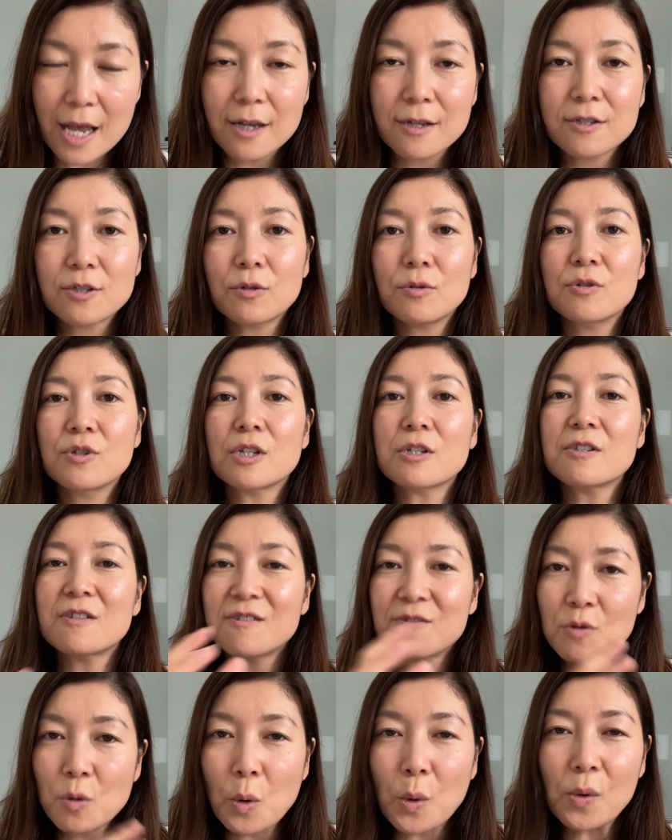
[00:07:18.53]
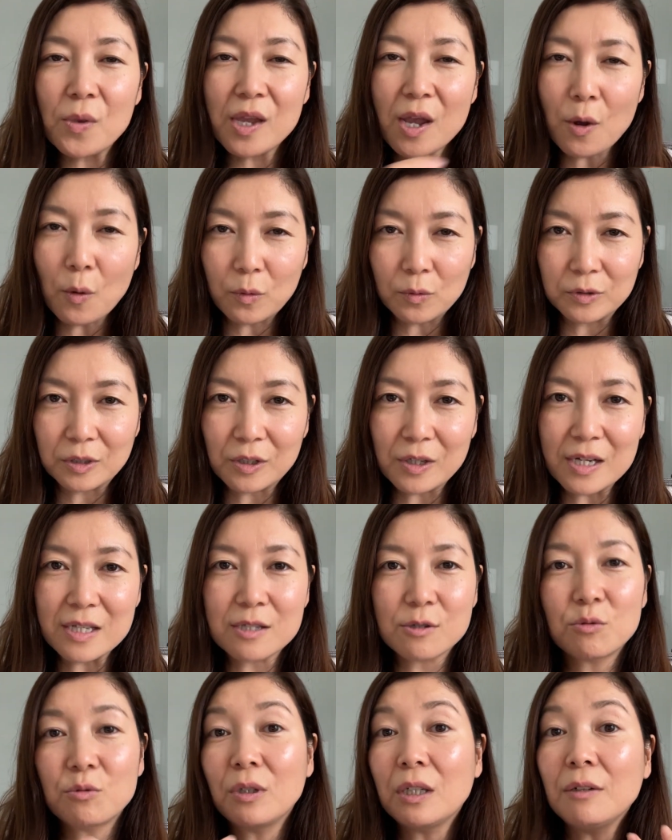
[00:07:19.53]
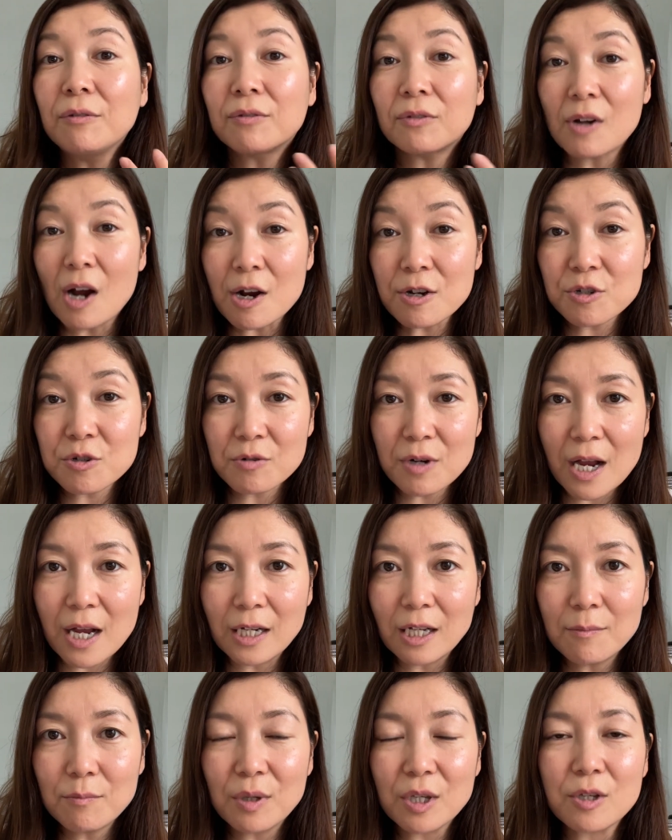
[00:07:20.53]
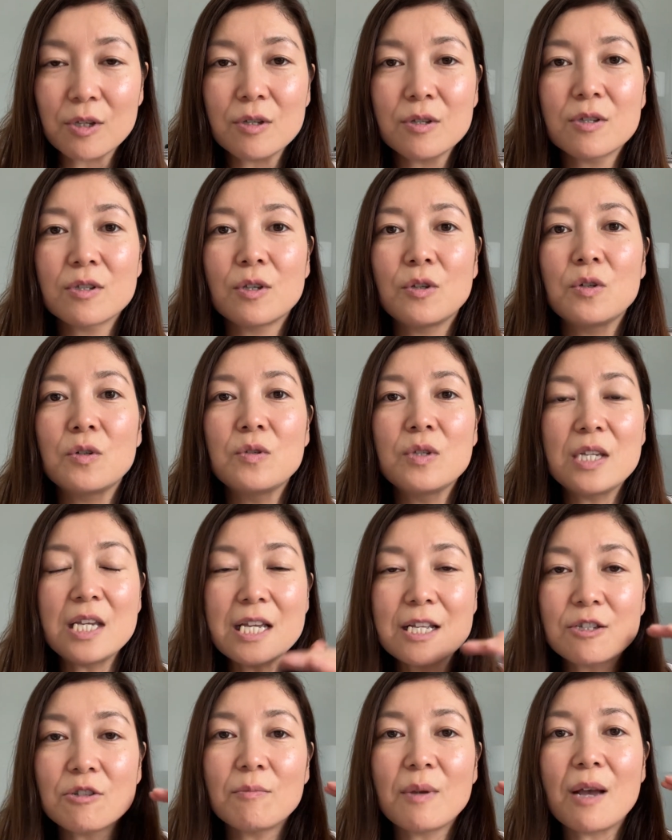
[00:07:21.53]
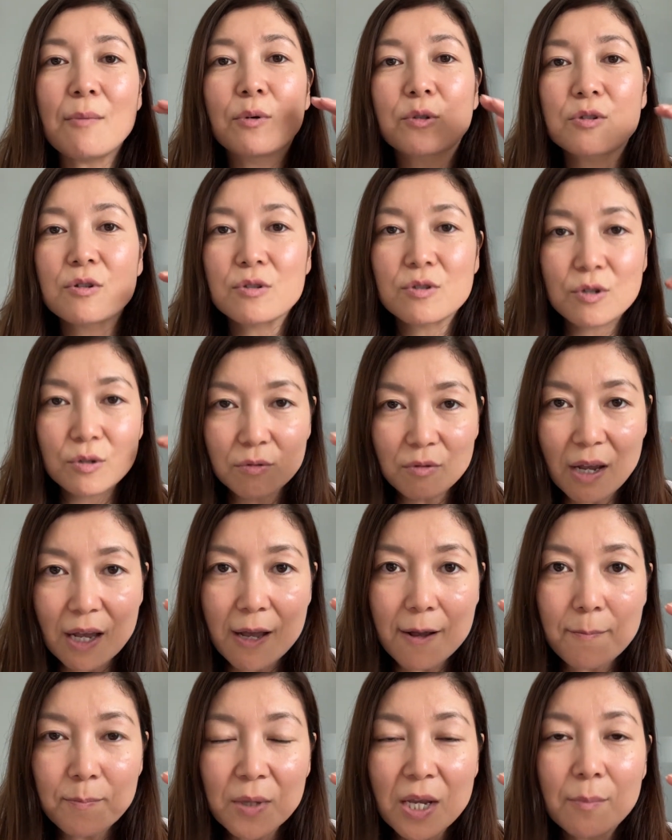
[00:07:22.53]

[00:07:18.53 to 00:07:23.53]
So just know the order. It's really frustrating because you need to be able to do it